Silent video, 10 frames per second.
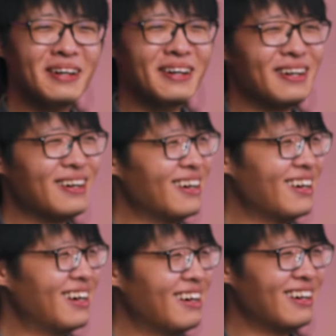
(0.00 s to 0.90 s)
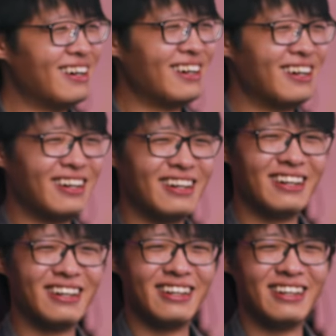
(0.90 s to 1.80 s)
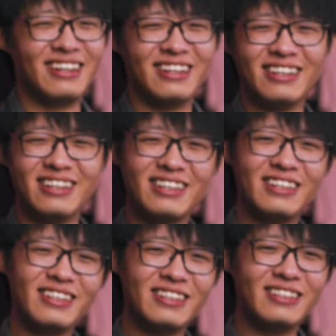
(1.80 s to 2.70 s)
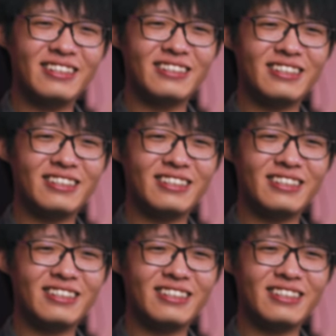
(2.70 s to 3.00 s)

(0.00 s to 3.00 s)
The person shown says nothing.